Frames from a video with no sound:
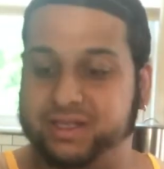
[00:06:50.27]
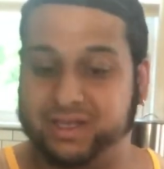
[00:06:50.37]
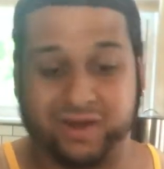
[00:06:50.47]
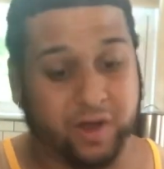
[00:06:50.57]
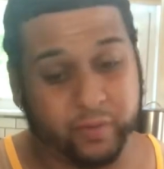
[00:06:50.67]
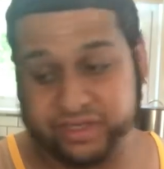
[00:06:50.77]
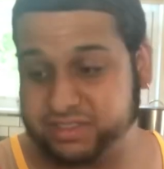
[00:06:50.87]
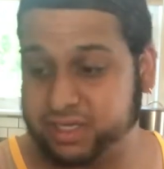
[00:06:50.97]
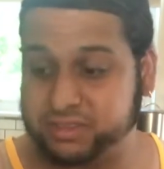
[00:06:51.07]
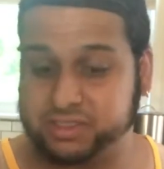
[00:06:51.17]
It always
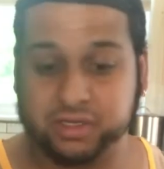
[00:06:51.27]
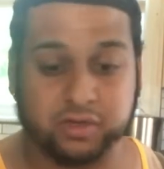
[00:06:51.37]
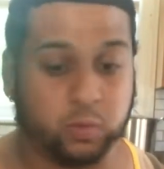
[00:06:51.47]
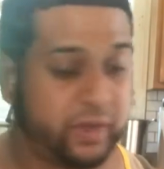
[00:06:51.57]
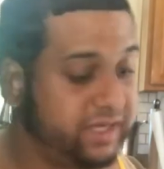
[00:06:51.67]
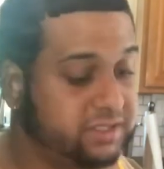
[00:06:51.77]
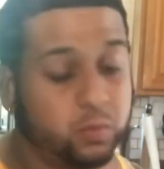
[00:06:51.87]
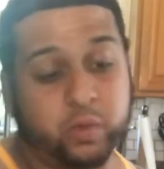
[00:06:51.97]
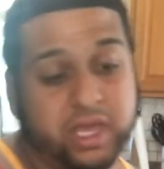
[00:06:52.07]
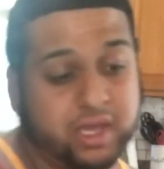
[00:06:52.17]
does good week to
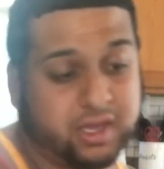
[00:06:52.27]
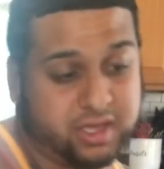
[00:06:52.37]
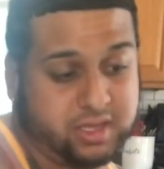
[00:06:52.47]
week.